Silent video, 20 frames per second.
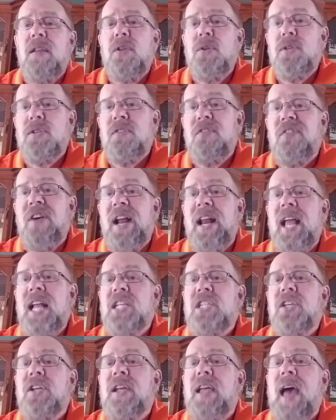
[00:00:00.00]
Use a
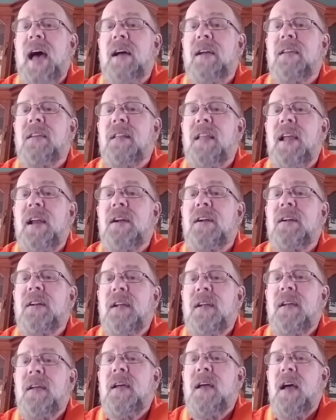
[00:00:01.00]
financial calculator,